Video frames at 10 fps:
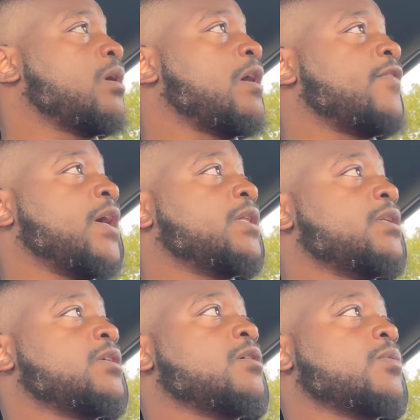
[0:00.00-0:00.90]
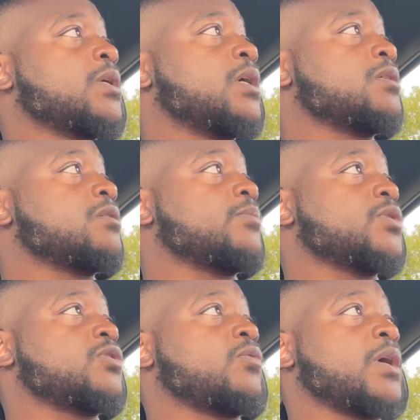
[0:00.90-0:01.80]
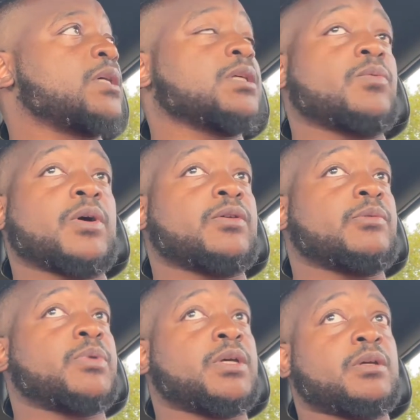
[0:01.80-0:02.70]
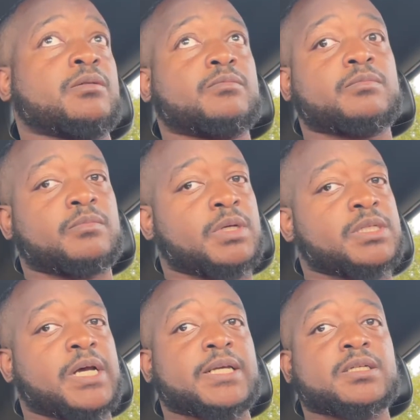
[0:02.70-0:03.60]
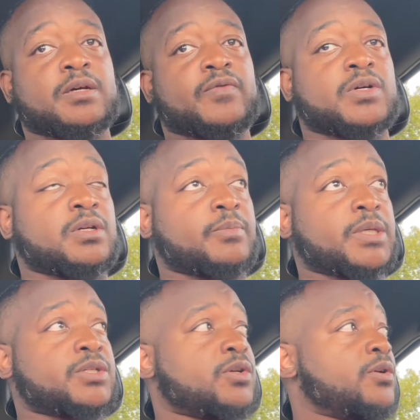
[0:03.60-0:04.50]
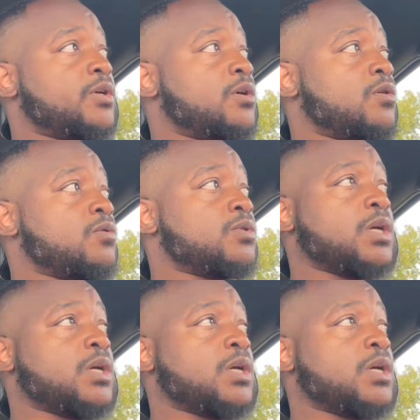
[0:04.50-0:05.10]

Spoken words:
I've had to deal with customers directly, whether it be my side stuff, hooking up these stereos,